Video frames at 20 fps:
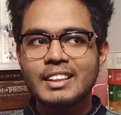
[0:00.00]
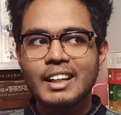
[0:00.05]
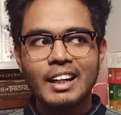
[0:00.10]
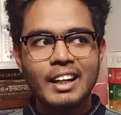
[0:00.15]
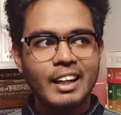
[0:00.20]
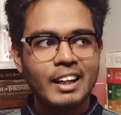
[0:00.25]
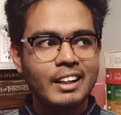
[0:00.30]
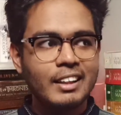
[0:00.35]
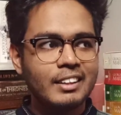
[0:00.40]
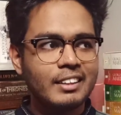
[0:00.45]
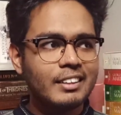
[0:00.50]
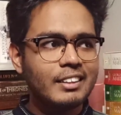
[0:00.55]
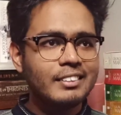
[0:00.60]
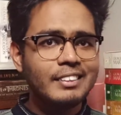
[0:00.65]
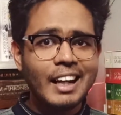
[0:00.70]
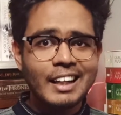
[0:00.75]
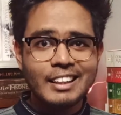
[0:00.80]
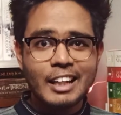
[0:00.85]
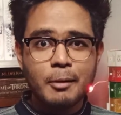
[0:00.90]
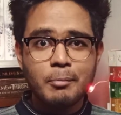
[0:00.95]
and
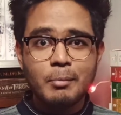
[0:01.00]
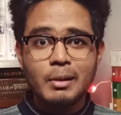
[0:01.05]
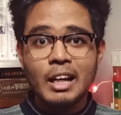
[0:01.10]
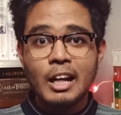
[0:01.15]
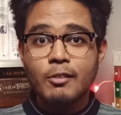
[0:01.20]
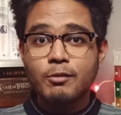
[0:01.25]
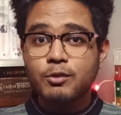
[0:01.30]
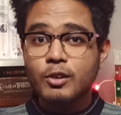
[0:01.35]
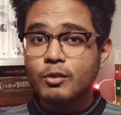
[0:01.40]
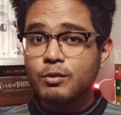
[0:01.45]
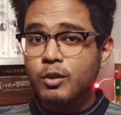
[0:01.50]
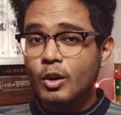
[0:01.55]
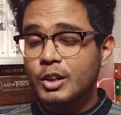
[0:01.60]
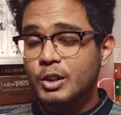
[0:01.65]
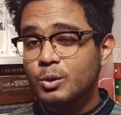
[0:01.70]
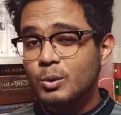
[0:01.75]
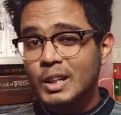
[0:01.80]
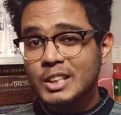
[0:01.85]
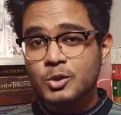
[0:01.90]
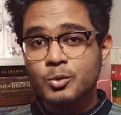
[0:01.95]
that can be helpful for
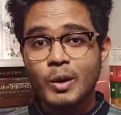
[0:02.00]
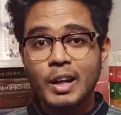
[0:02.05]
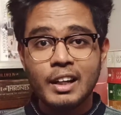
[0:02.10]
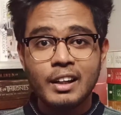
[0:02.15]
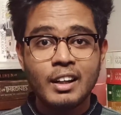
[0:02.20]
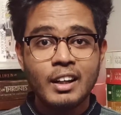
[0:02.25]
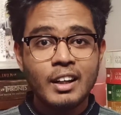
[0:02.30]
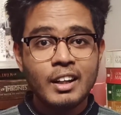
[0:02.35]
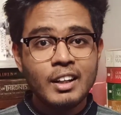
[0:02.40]
you as well.